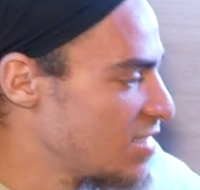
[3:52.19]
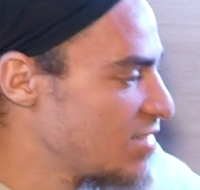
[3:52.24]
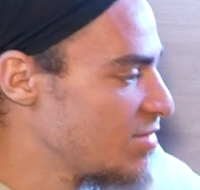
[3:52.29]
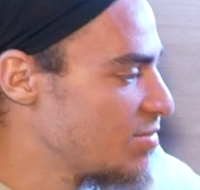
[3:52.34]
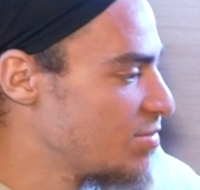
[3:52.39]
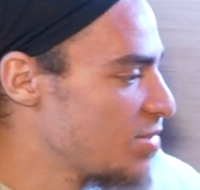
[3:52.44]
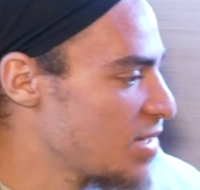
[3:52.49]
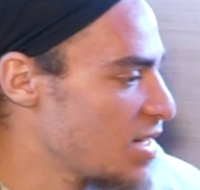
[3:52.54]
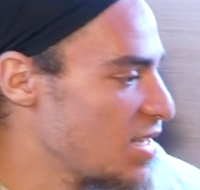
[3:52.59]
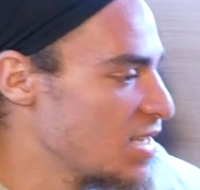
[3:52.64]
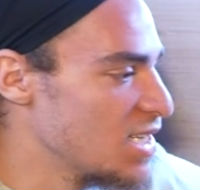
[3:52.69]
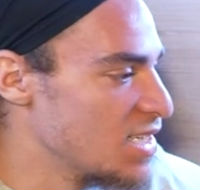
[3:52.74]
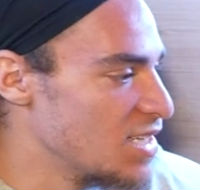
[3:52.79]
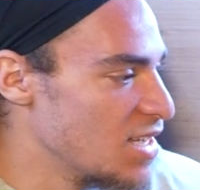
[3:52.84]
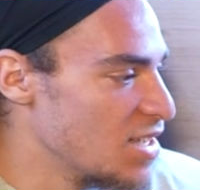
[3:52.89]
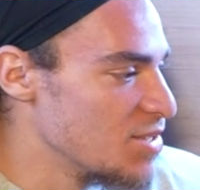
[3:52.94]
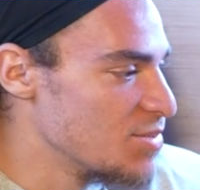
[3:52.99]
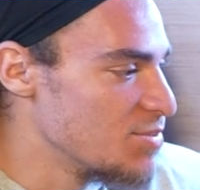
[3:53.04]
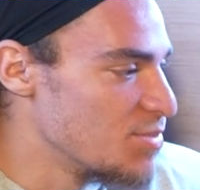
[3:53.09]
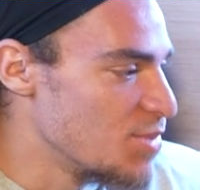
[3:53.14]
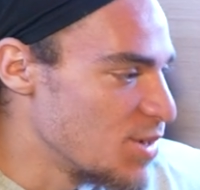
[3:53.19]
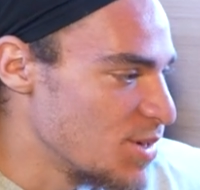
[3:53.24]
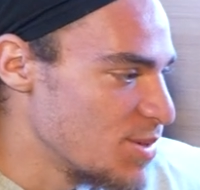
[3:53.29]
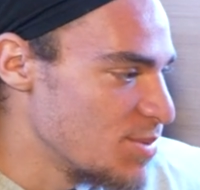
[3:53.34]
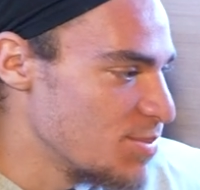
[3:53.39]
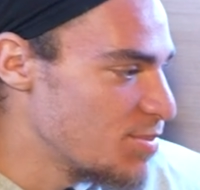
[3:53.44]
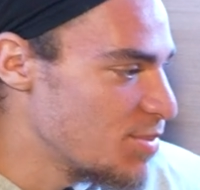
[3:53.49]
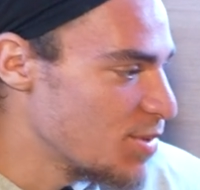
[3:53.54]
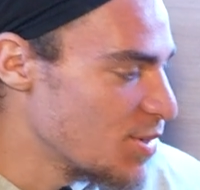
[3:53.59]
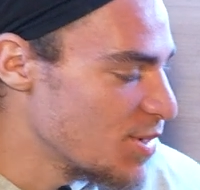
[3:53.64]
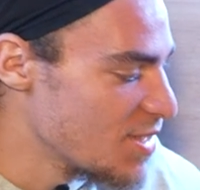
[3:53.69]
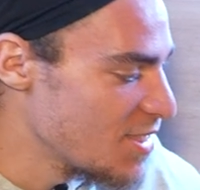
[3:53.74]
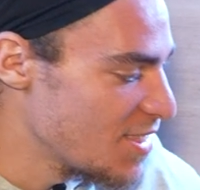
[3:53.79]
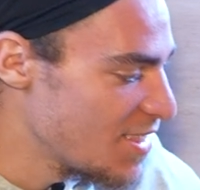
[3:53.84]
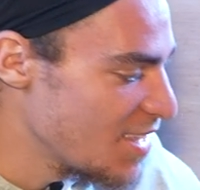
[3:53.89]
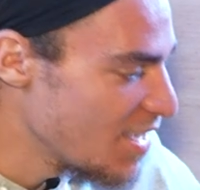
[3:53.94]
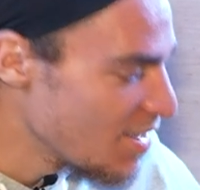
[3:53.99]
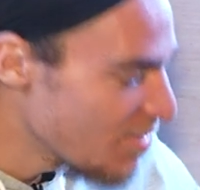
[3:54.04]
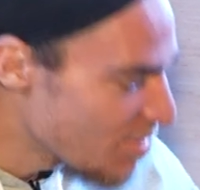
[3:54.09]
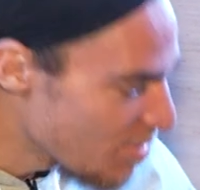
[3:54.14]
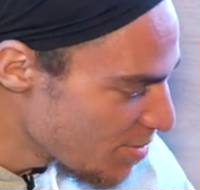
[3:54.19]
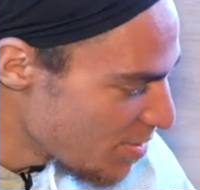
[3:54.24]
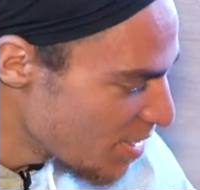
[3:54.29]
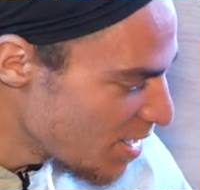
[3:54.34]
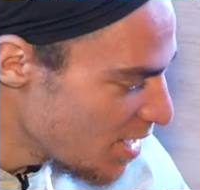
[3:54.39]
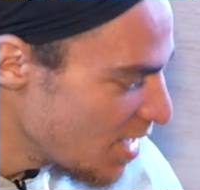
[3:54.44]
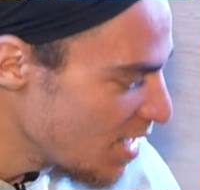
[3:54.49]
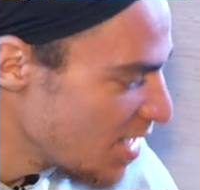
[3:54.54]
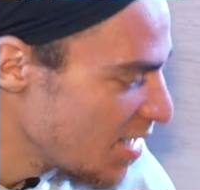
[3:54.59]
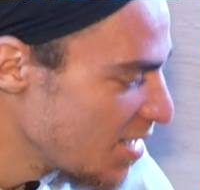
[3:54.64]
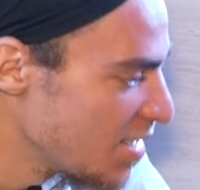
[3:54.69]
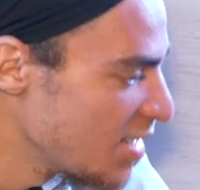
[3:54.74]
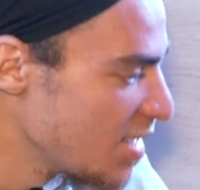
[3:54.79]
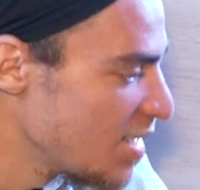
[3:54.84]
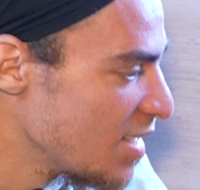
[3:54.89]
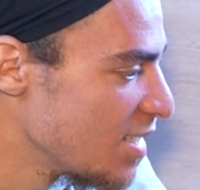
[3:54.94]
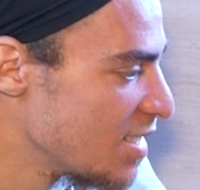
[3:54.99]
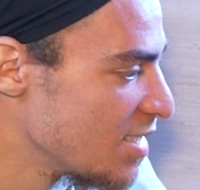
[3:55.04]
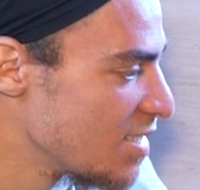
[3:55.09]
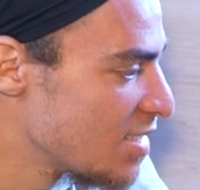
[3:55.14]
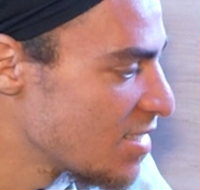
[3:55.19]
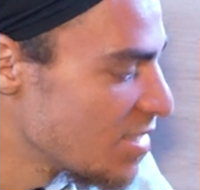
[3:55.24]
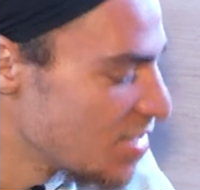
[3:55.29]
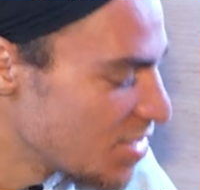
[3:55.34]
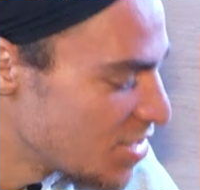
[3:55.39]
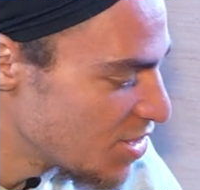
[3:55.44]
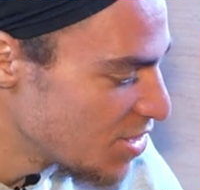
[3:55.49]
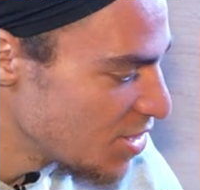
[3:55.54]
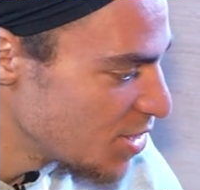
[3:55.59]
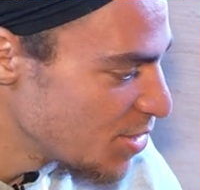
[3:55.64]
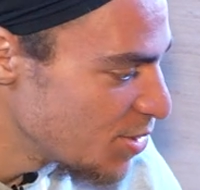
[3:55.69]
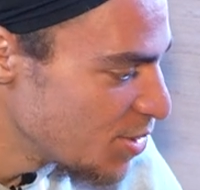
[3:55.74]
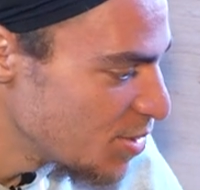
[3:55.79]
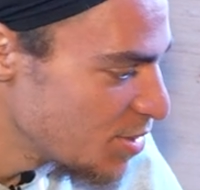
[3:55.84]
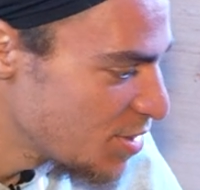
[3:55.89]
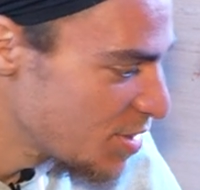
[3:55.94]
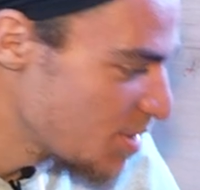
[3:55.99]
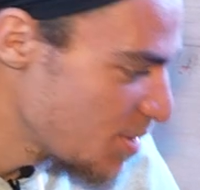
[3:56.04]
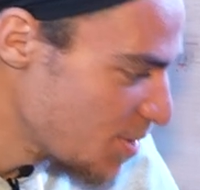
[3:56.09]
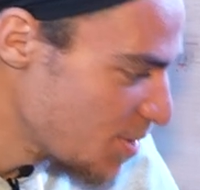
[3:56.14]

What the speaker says: probably another more important thing for me is the shoes,